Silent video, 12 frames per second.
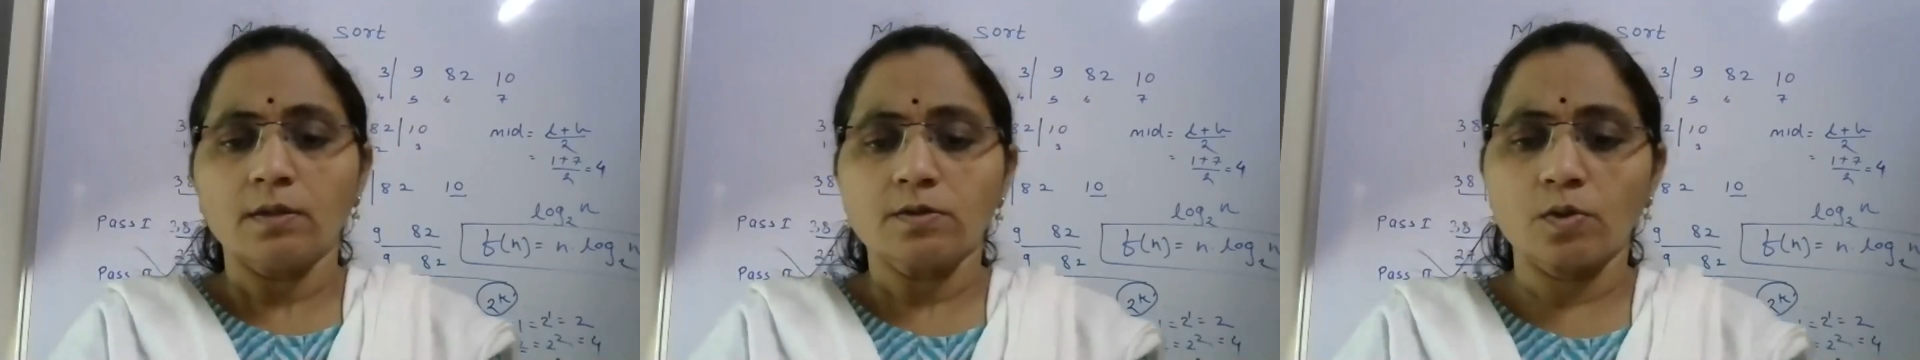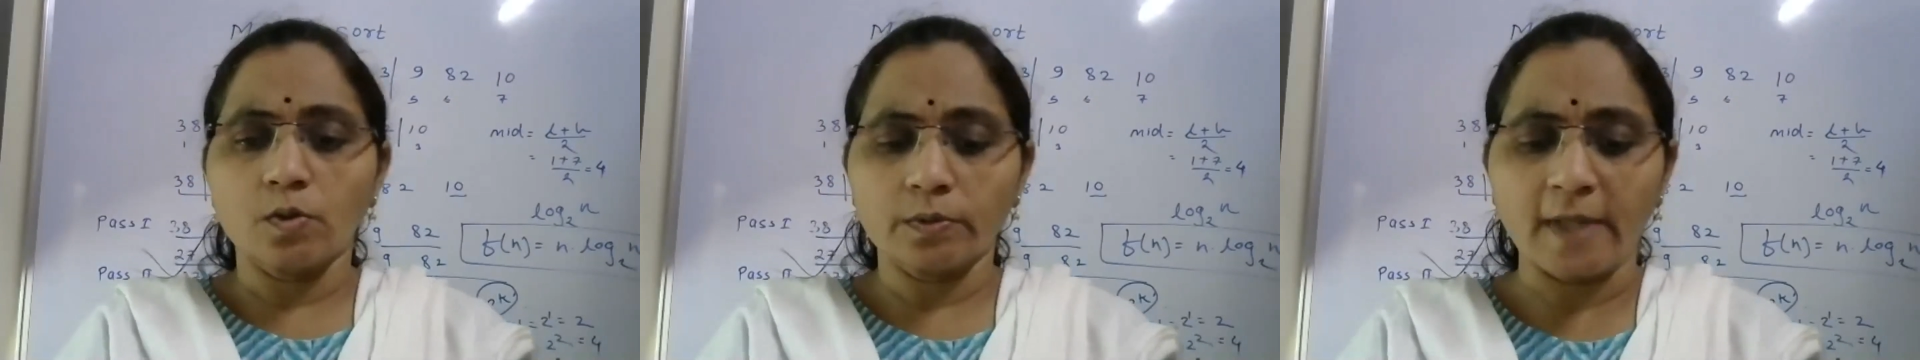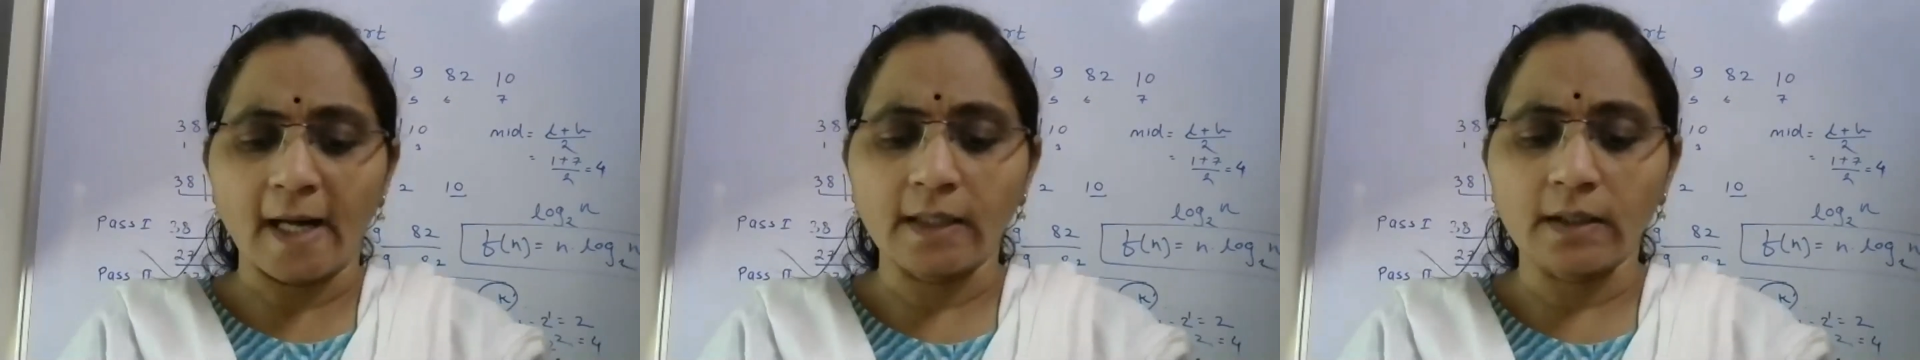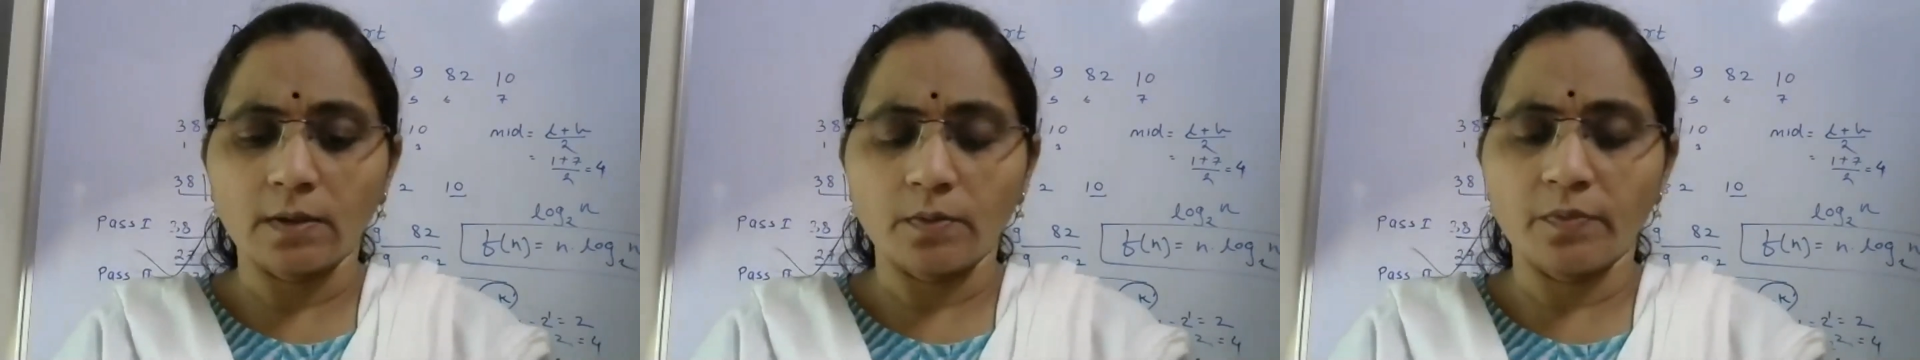So that
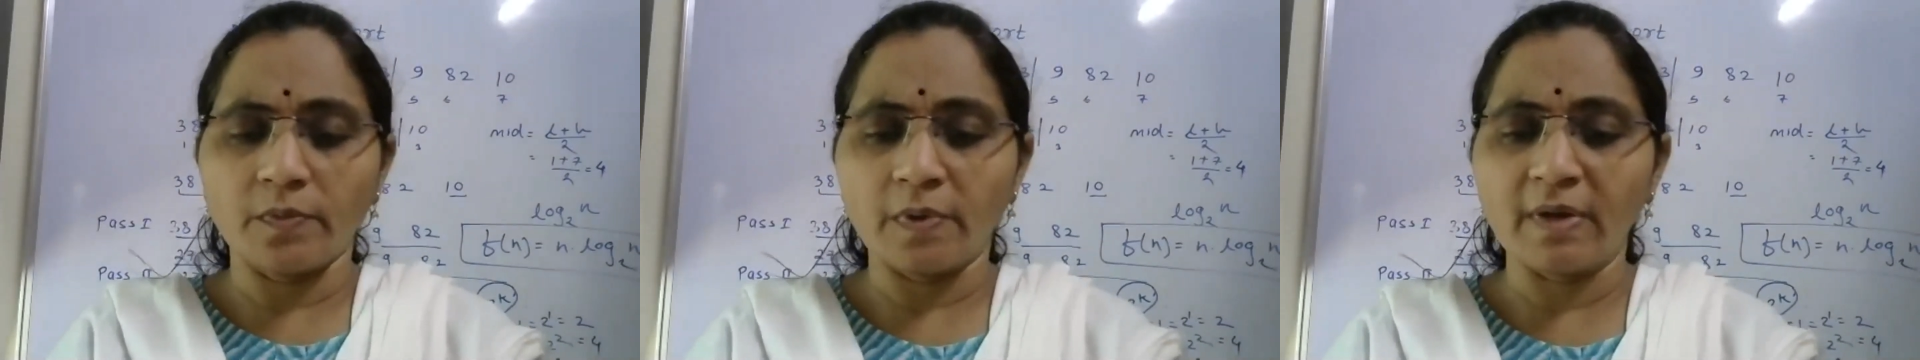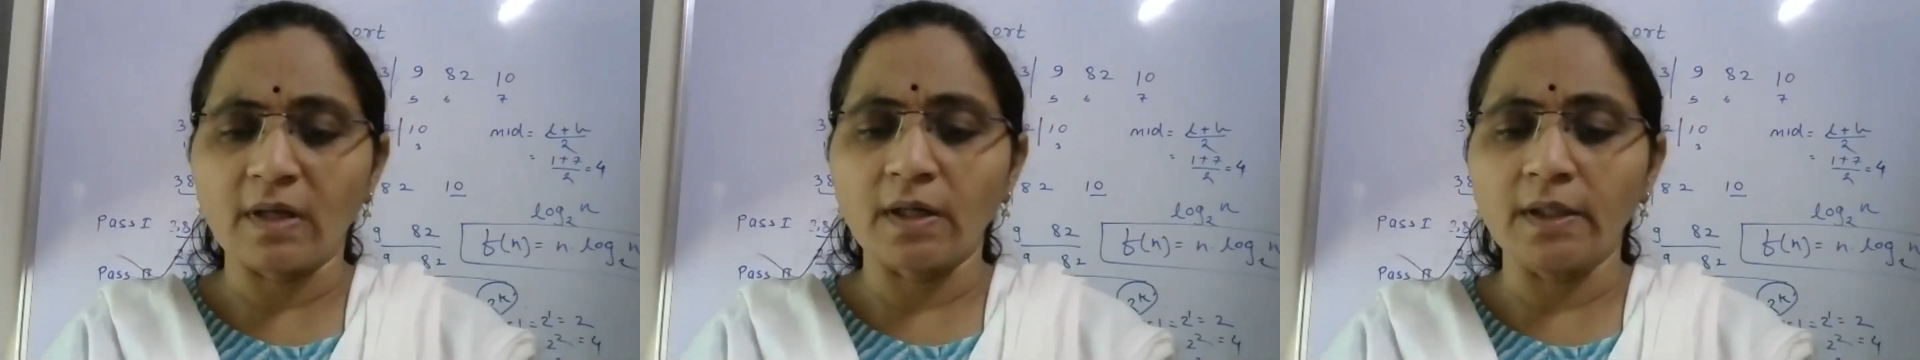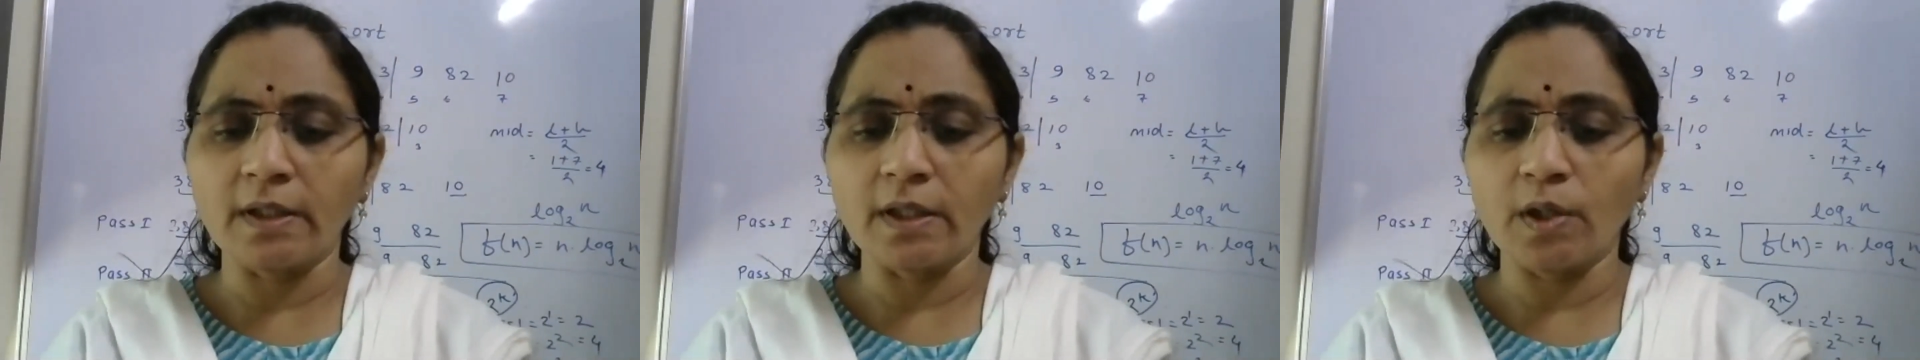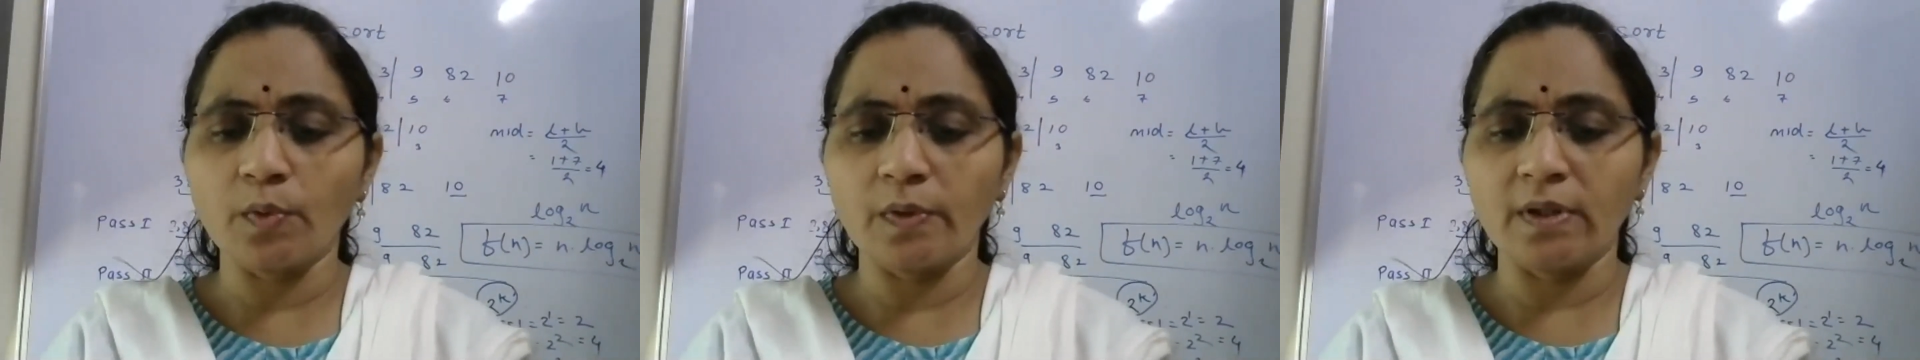we will
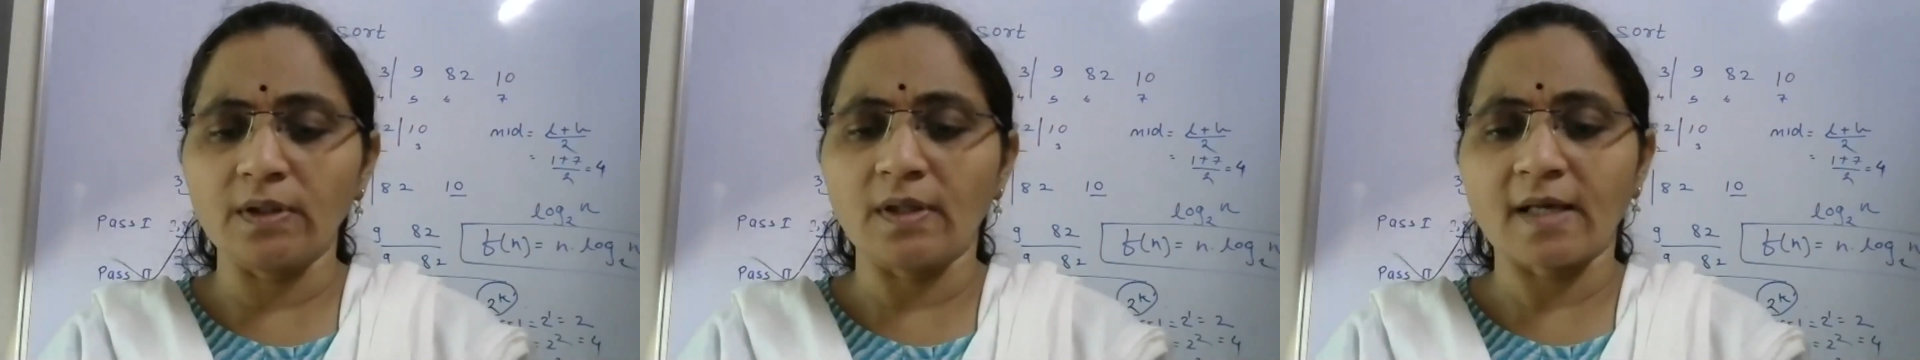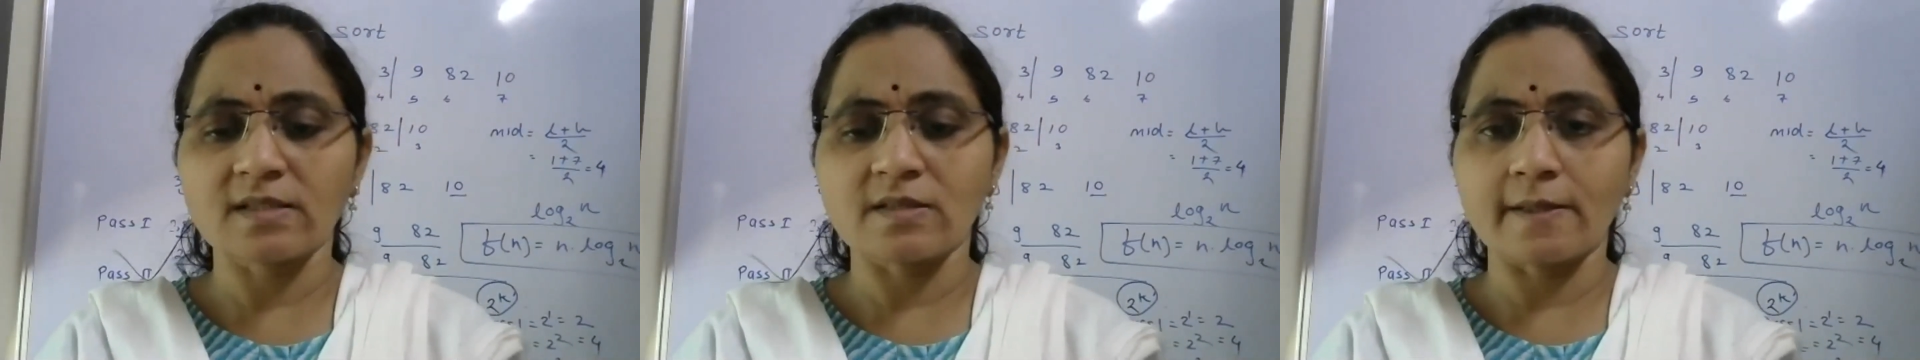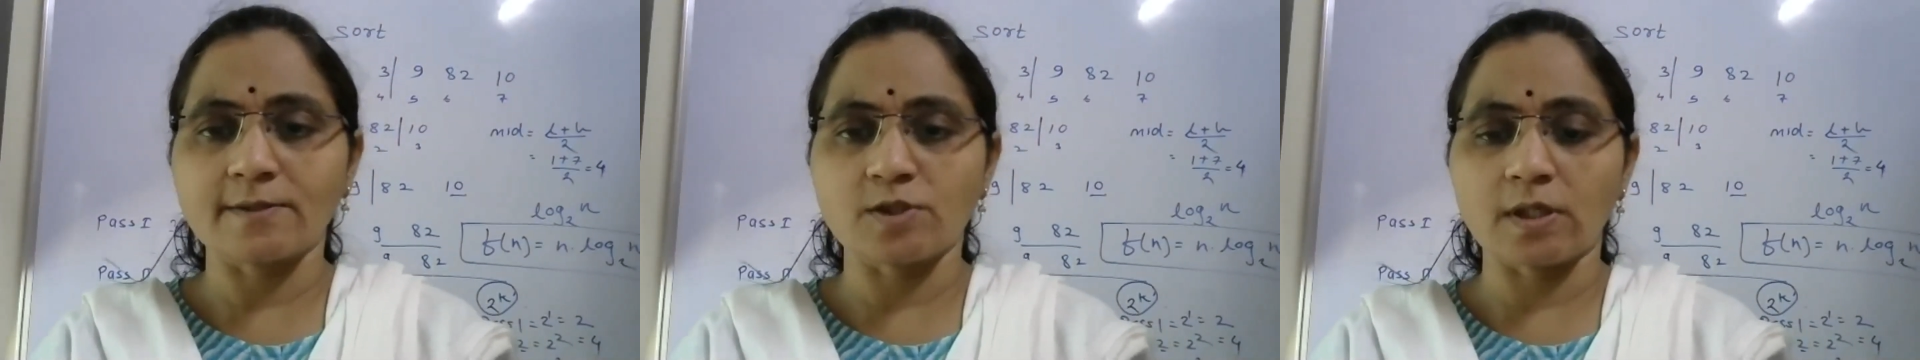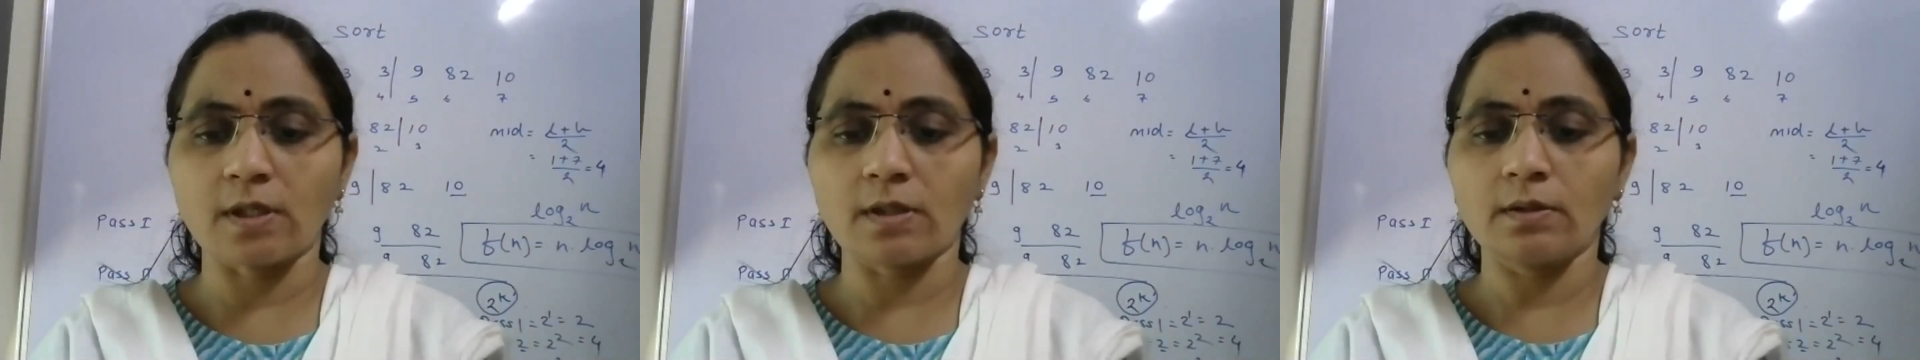continue in the next
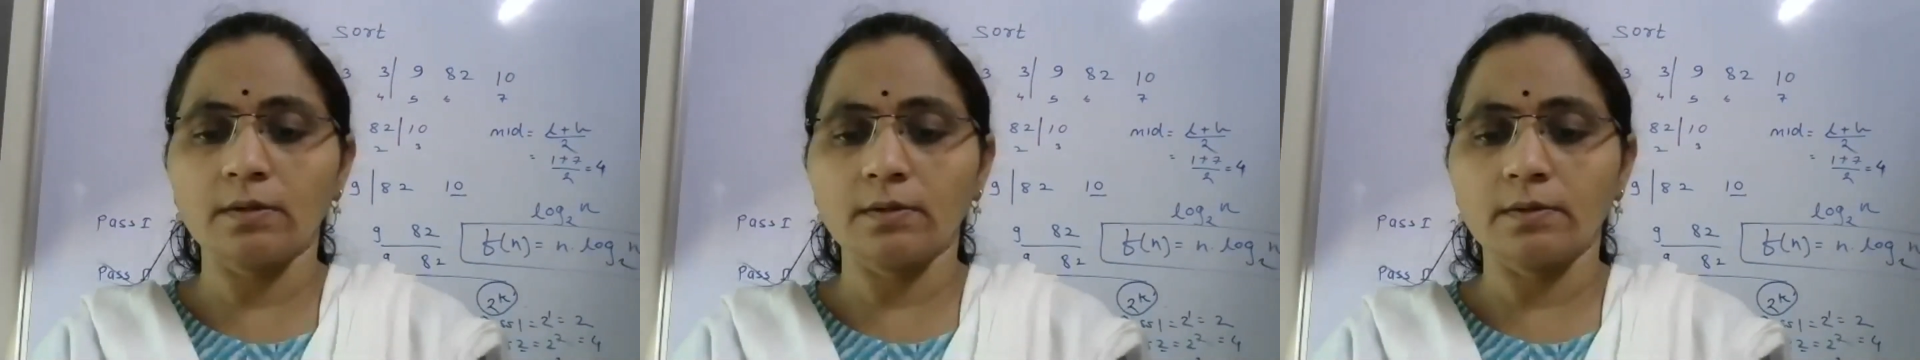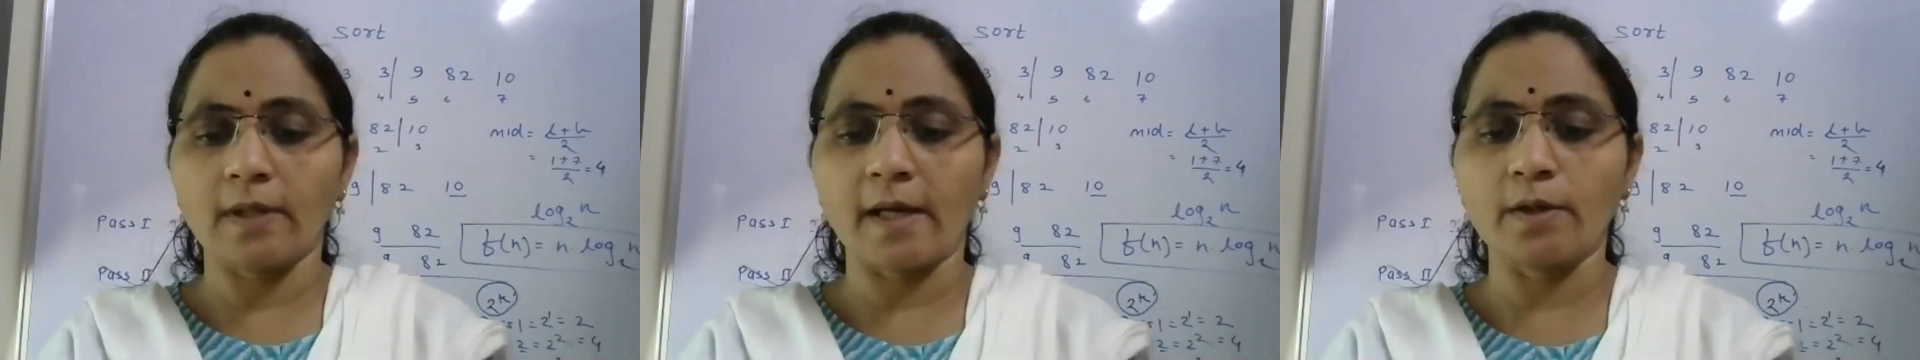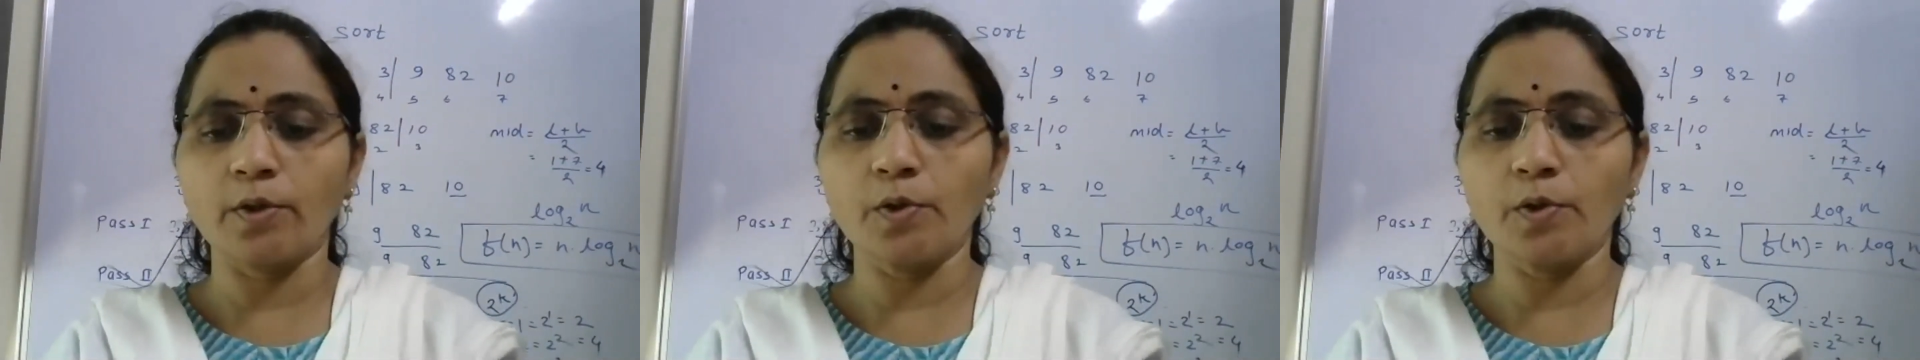lecture. Thank